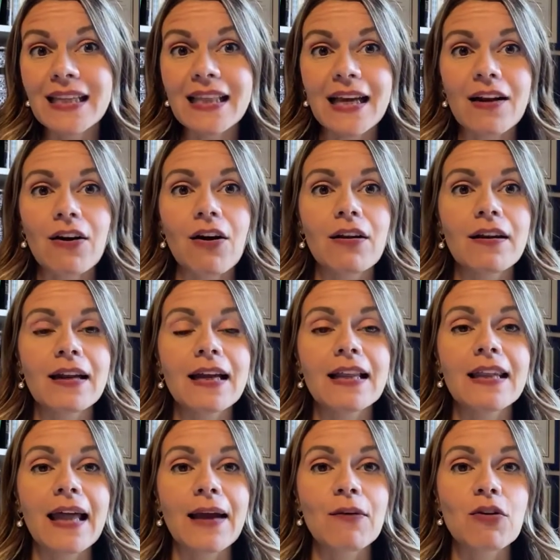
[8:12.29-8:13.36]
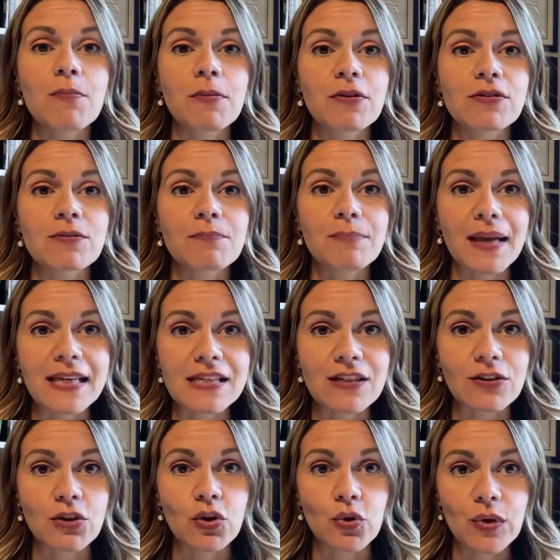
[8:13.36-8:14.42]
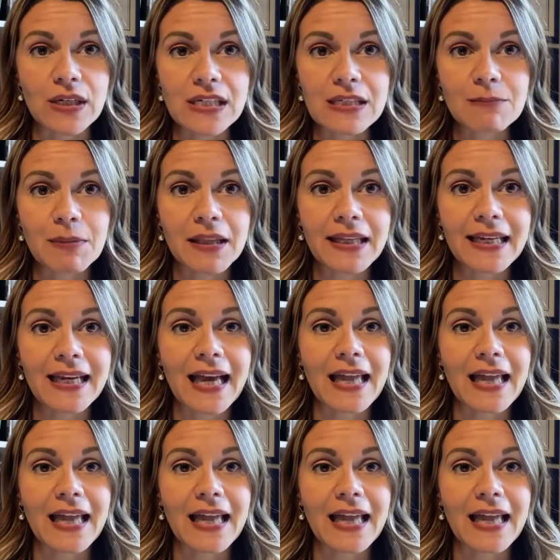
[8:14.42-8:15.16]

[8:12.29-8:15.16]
They call it a language-based learning disability.